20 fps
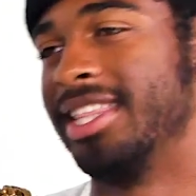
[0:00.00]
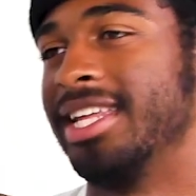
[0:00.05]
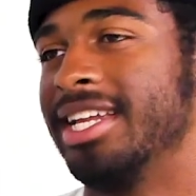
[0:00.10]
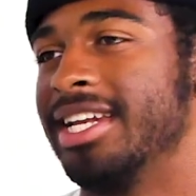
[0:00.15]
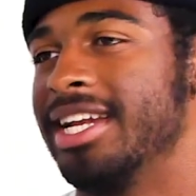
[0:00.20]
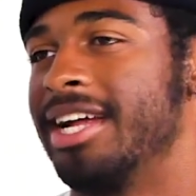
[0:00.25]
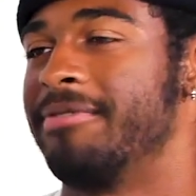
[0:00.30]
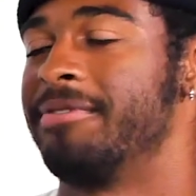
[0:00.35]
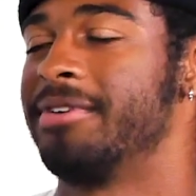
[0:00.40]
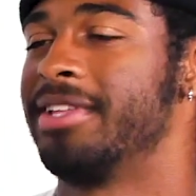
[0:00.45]
then
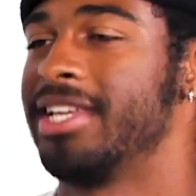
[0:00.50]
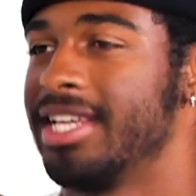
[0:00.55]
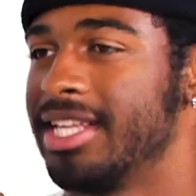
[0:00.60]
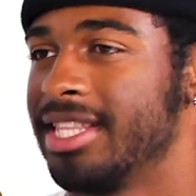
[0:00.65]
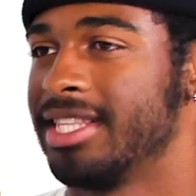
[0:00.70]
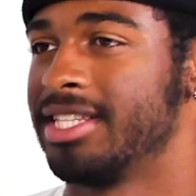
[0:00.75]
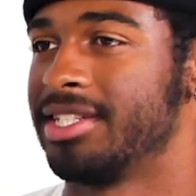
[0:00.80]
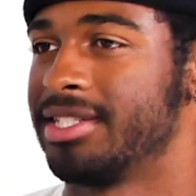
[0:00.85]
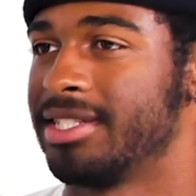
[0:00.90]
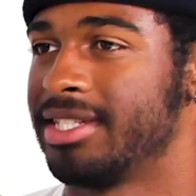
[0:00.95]
I feel
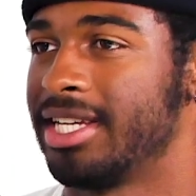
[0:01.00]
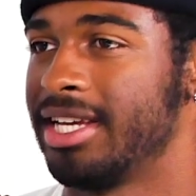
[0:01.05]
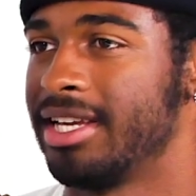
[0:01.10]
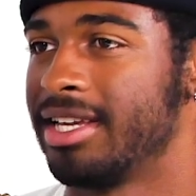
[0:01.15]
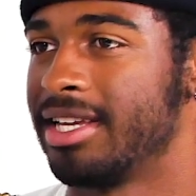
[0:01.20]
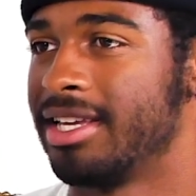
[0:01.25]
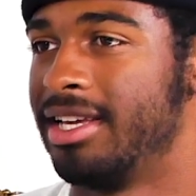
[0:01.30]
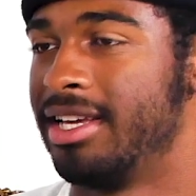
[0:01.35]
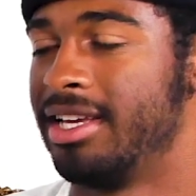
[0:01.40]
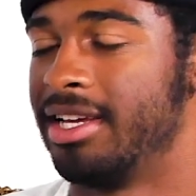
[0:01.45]
like just
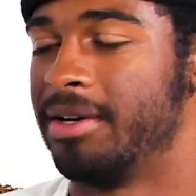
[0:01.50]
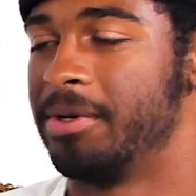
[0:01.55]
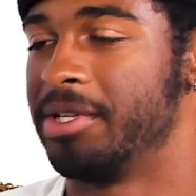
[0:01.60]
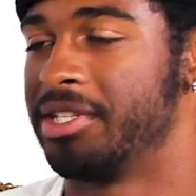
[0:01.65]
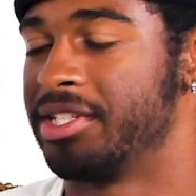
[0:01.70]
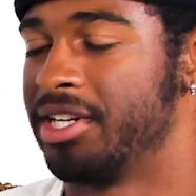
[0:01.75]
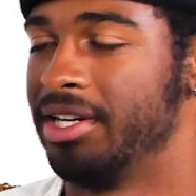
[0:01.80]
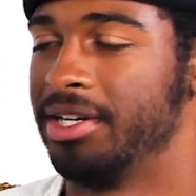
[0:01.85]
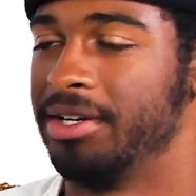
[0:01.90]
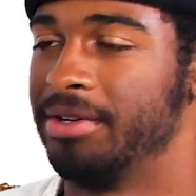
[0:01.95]
like, we
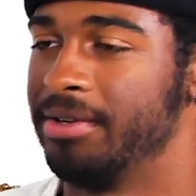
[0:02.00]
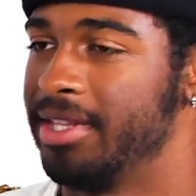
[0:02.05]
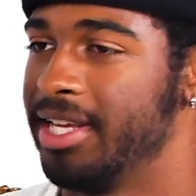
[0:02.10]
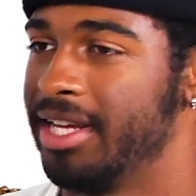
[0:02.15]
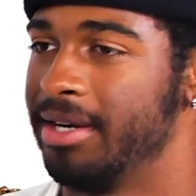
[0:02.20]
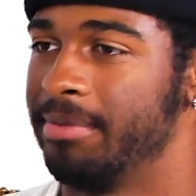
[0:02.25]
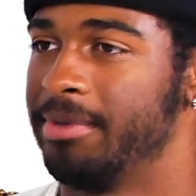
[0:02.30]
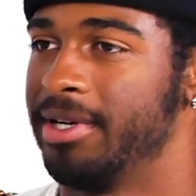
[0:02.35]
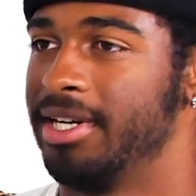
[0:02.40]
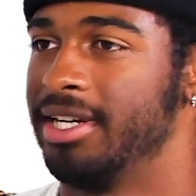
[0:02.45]
started doing
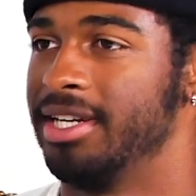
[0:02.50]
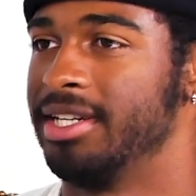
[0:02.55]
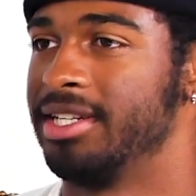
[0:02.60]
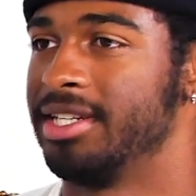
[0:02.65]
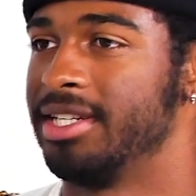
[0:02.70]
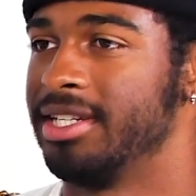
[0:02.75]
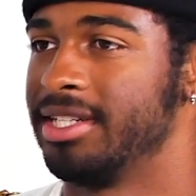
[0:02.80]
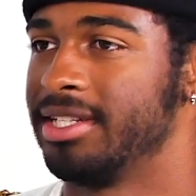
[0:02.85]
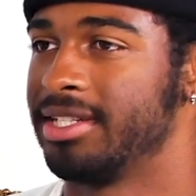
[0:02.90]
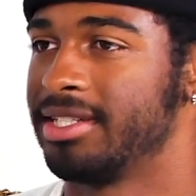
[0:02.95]
that a bunch
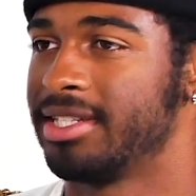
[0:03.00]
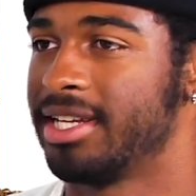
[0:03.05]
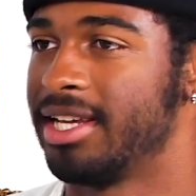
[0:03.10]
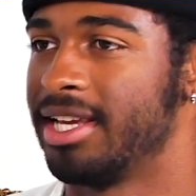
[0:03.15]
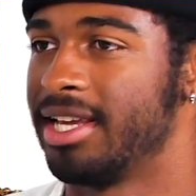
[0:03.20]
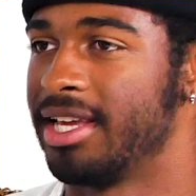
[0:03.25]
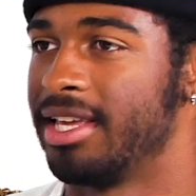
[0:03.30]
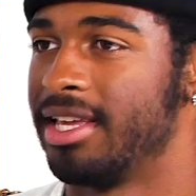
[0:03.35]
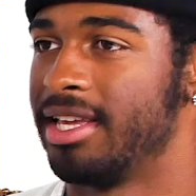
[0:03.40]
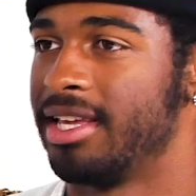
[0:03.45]
and just
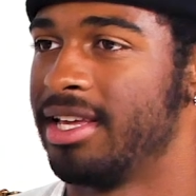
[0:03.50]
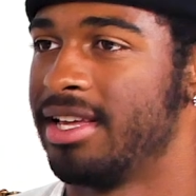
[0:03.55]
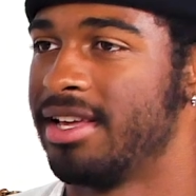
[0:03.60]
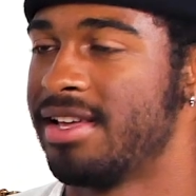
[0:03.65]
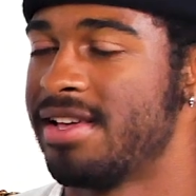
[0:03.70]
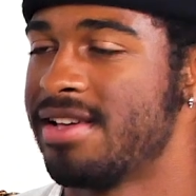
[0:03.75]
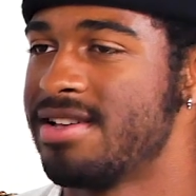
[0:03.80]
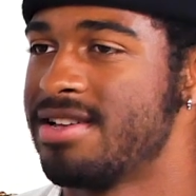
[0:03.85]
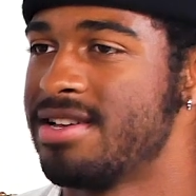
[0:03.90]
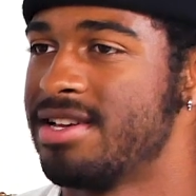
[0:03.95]
like,
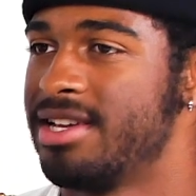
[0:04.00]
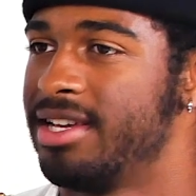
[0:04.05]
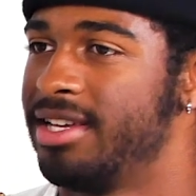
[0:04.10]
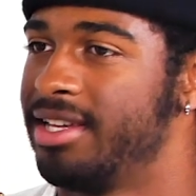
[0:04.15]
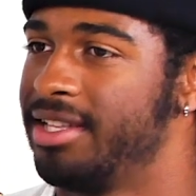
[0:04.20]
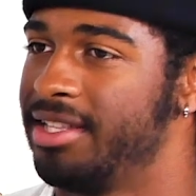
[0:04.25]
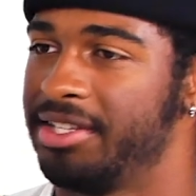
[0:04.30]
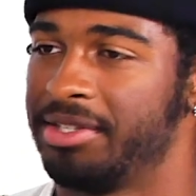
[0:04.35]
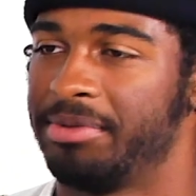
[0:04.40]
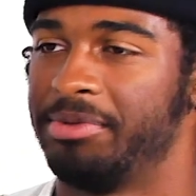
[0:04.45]

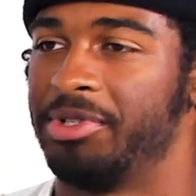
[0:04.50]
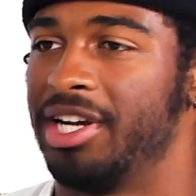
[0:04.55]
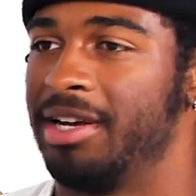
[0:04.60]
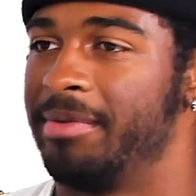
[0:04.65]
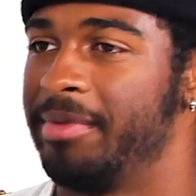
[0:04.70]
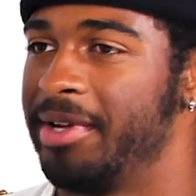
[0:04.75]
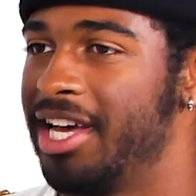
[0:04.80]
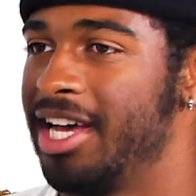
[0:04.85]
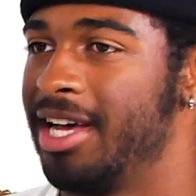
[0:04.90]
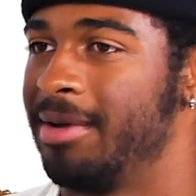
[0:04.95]
then some
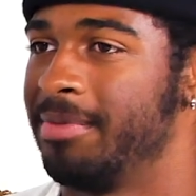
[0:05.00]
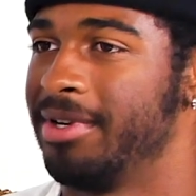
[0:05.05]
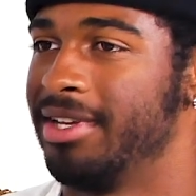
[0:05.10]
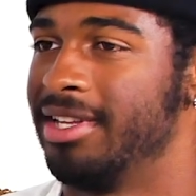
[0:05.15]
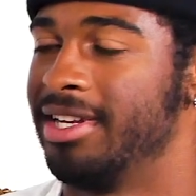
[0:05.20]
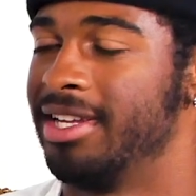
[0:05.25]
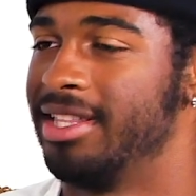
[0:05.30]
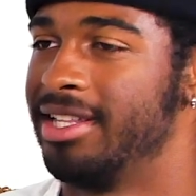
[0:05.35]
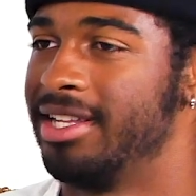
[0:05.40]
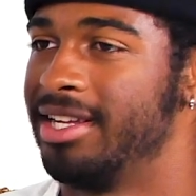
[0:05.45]
drama
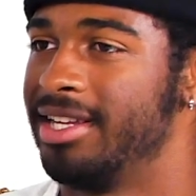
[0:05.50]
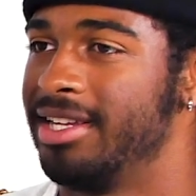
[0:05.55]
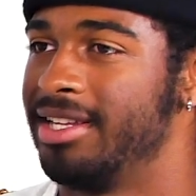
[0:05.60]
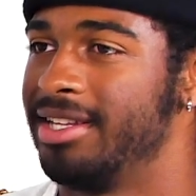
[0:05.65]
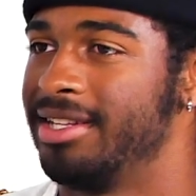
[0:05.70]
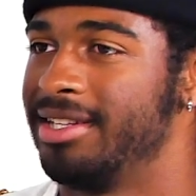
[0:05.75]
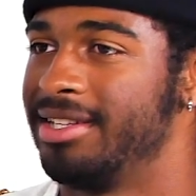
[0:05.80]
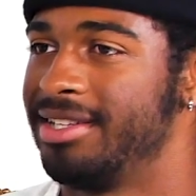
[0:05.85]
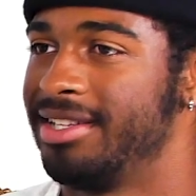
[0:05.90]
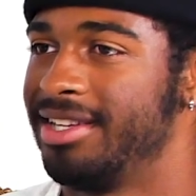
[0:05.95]
happened,
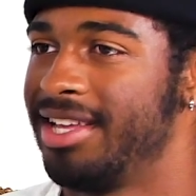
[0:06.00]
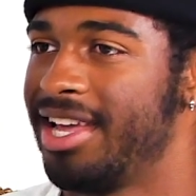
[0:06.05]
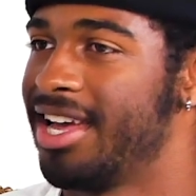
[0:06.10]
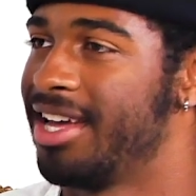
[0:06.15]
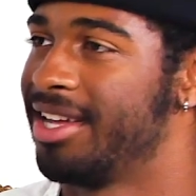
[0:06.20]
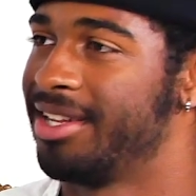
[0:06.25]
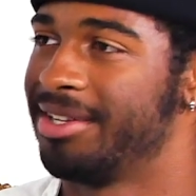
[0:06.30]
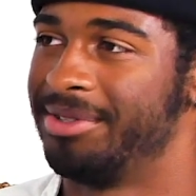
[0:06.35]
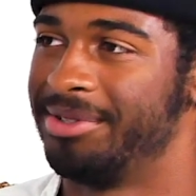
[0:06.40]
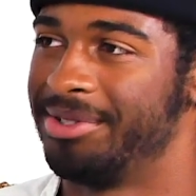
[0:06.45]
and
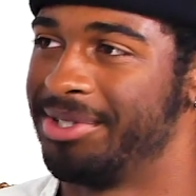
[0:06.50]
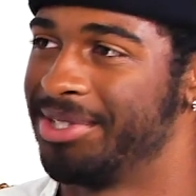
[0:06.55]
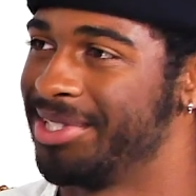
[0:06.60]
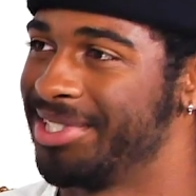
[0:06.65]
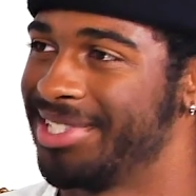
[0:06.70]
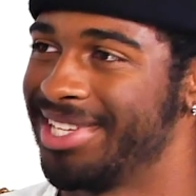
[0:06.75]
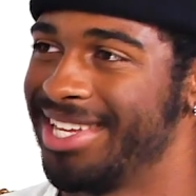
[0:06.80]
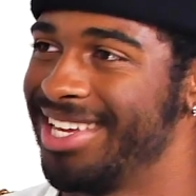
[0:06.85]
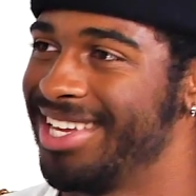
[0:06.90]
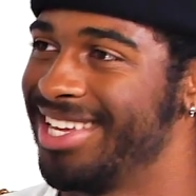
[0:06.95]
it was
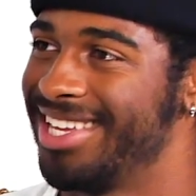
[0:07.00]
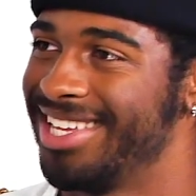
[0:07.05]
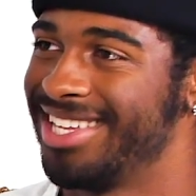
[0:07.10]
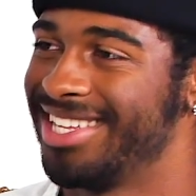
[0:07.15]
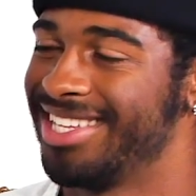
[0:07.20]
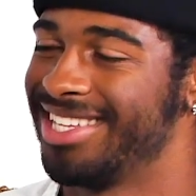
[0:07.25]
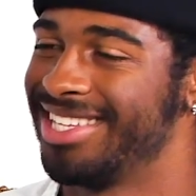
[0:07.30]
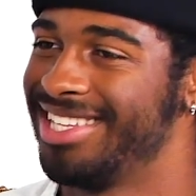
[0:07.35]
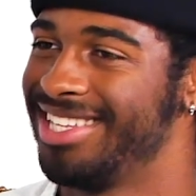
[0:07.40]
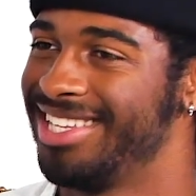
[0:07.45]
just like,
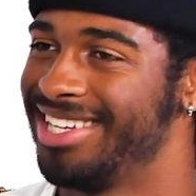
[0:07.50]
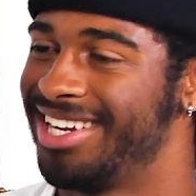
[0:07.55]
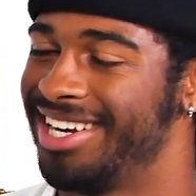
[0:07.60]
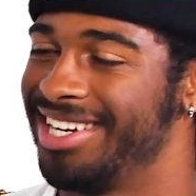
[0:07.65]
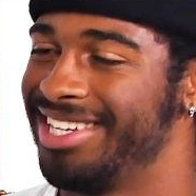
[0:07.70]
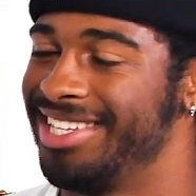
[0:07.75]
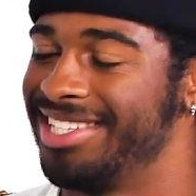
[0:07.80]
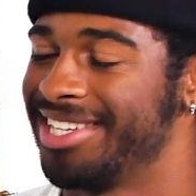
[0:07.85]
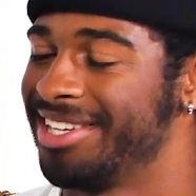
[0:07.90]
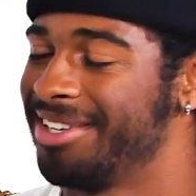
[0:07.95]
all
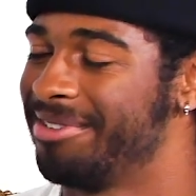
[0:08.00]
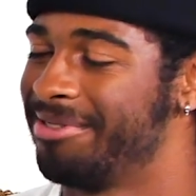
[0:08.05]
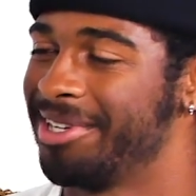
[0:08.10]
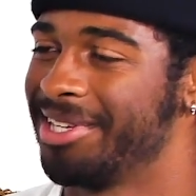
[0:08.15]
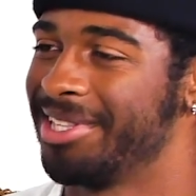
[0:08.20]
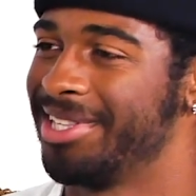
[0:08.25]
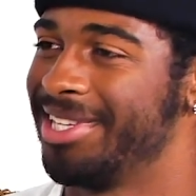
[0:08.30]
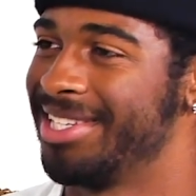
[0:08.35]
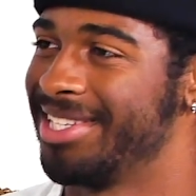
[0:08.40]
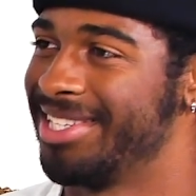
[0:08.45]
right, he's like,
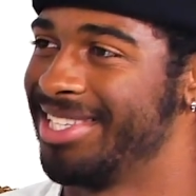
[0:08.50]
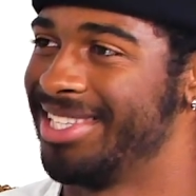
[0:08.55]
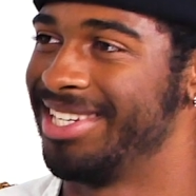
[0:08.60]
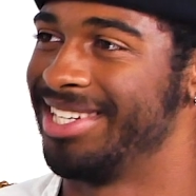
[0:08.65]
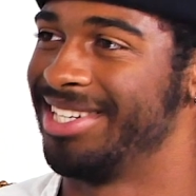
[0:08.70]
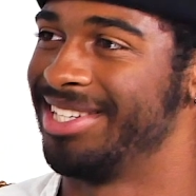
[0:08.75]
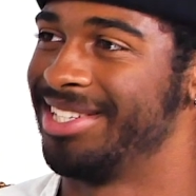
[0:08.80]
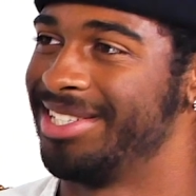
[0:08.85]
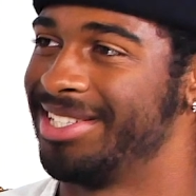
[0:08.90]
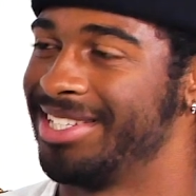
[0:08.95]
fuck this,
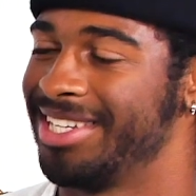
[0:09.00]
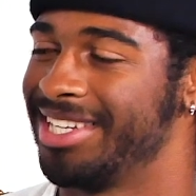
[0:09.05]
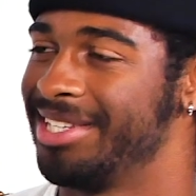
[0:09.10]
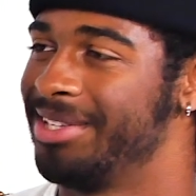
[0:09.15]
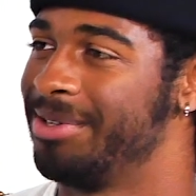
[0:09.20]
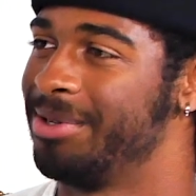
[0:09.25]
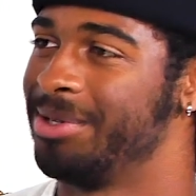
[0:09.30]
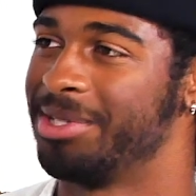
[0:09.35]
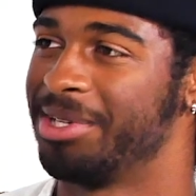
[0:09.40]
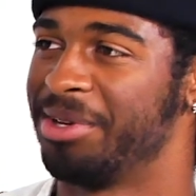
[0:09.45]
and he's just like
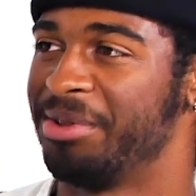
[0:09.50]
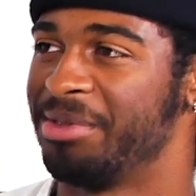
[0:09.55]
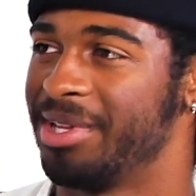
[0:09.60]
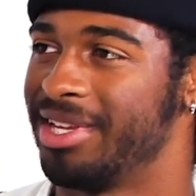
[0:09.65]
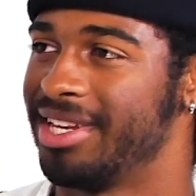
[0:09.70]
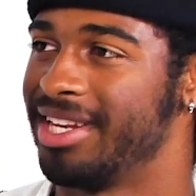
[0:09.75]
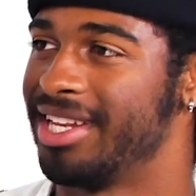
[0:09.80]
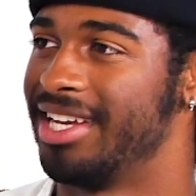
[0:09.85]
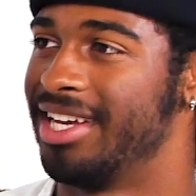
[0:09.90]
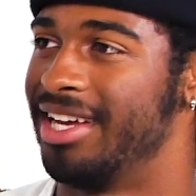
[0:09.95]
doing his own
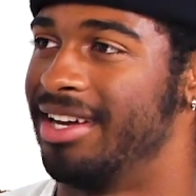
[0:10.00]
thing now.